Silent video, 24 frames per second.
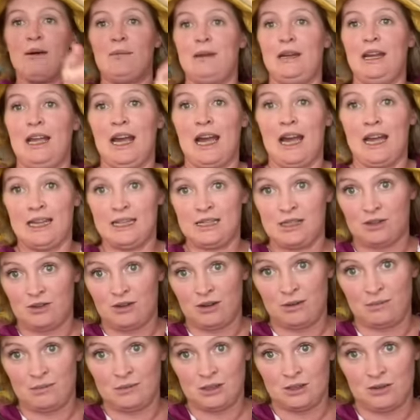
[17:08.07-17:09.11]
many ice
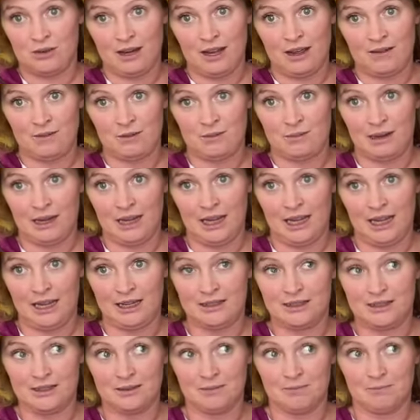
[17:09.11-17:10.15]
creams do I have in my hand?